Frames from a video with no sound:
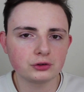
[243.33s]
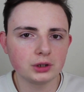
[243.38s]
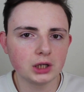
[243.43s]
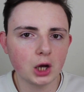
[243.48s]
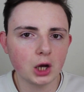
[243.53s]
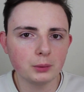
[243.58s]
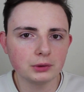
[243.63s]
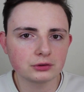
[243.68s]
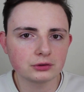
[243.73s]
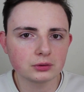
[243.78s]
she
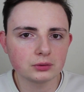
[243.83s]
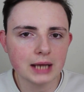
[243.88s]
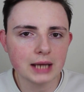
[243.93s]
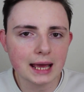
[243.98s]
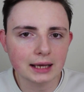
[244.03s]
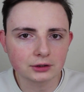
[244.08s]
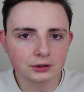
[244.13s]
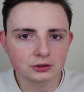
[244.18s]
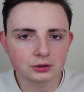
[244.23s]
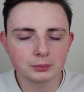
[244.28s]
go into
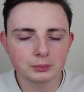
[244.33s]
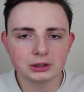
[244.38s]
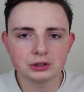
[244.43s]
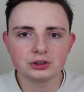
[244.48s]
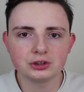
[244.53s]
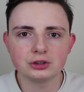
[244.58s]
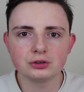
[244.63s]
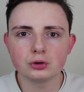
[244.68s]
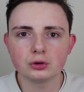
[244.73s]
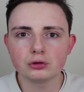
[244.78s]
next? I mean,
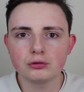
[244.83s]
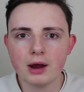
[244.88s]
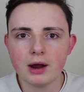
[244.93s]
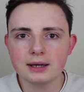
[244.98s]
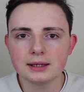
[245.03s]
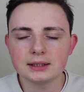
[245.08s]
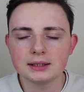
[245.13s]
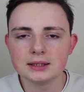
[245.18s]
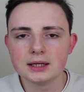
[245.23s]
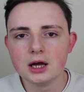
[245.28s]
she's
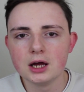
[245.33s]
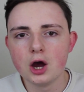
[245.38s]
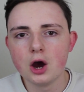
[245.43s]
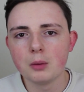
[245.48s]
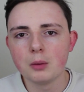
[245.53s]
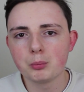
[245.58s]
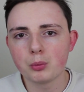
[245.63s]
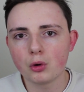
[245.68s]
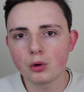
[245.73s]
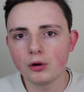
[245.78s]
already
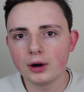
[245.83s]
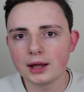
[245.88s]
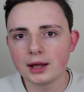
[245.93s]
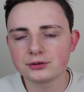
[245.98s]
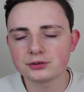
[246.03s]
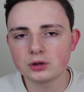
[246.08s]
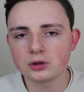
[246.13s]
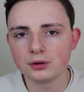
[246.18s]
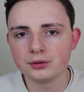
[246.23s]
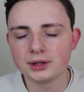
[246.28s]
more or
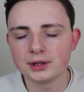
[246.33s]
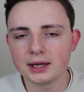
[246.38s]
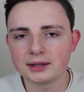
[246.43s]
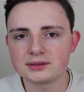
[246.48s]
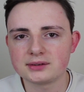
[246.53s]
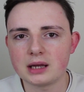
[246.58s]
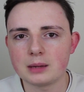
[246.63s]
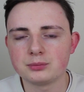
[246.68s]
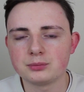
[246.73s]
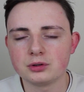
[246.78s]
less got the
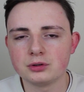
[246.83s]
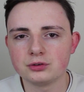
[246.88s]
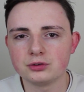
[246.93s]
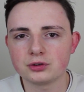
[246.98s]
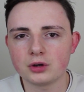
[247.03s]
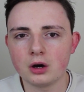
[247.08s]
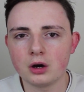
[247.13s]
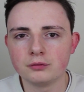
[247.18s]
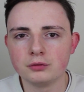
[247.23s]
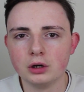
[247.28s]
acceptance
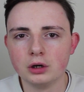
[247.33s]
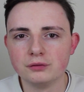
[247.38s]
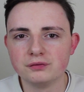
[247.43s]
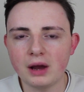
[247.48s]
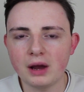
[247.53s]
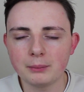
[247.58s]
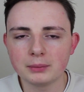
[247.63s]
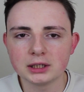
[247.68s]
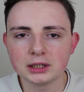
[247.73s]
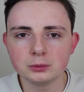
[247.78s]
of her
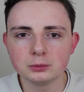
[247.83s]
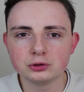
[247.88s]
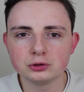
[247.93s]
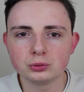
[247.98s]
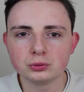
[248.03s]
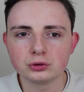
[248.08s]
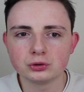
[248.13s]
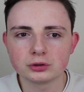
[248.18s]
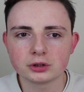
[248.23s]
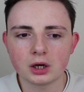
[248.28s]
family, which
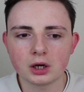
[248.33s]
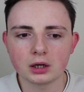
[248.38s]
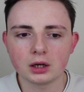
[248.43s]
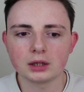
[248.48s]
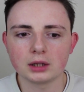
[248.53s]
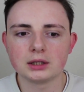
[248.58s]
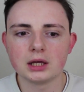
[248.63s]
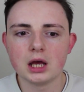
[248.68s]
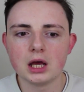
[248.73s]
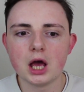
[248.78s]
was kind of
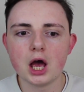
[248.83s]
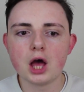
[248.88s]
like